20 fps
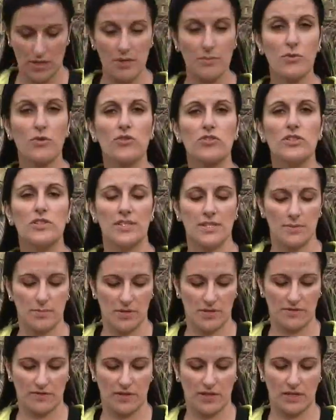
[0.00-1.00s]
an emergency
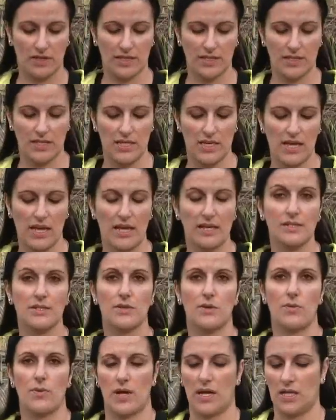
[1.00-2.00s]
bivvy like the
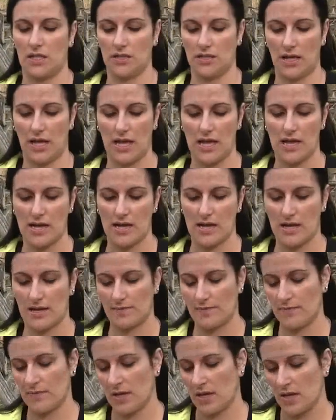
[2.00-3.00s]
SOL
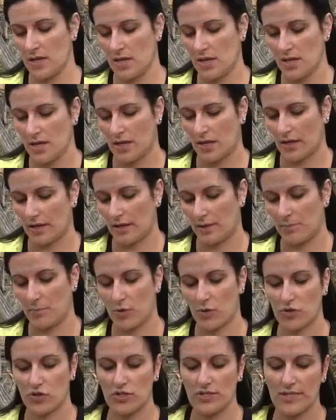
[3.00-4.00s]

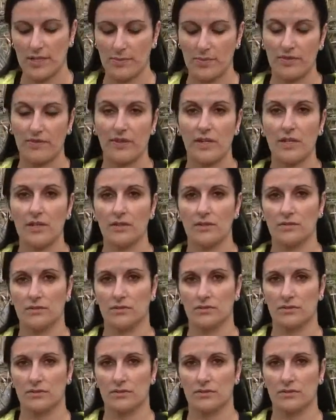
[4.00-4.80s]
emergency bivvy,